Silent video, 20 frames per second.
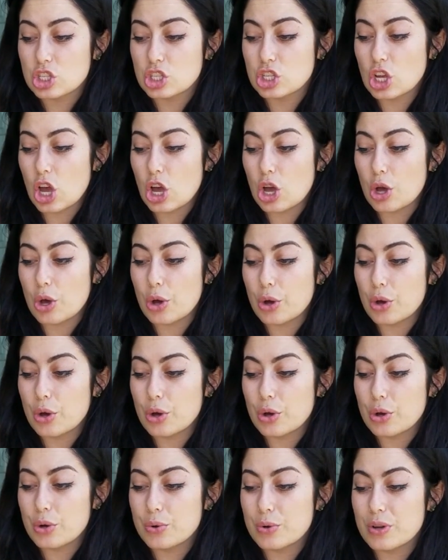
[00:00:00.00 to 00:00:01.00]

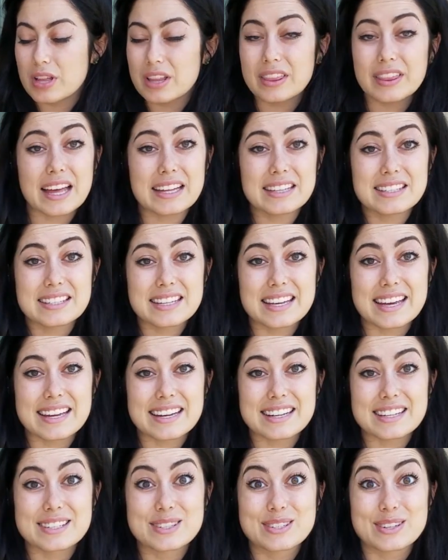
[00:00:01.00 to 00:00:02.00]
So, let's
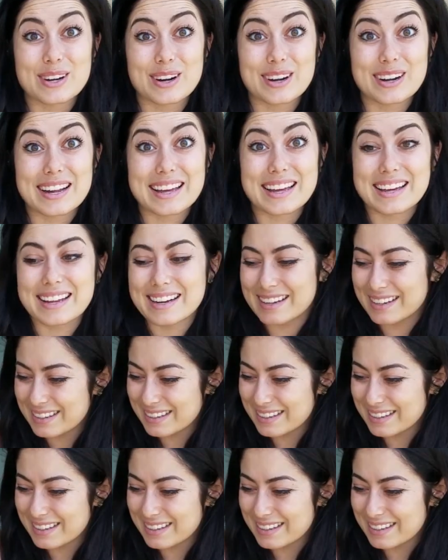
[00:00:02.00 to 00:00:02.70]
get started.